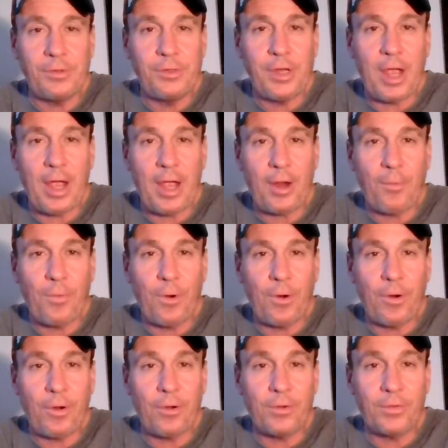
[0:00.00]

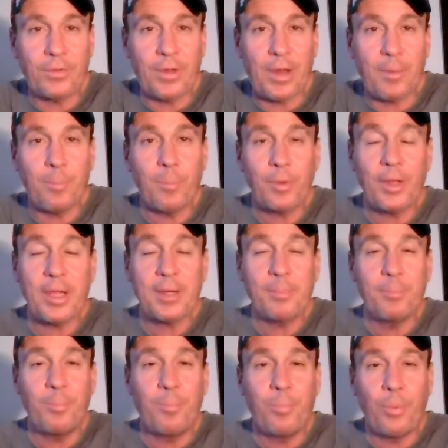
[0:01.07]
Jaguars and Blake
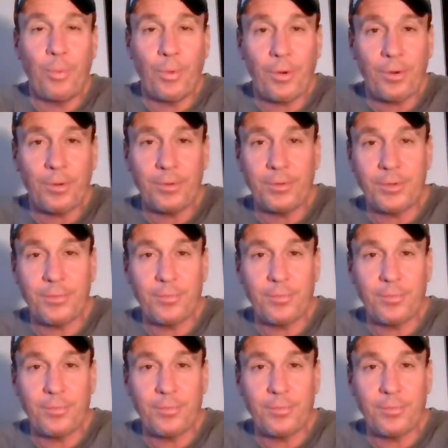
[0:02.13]
Bortles,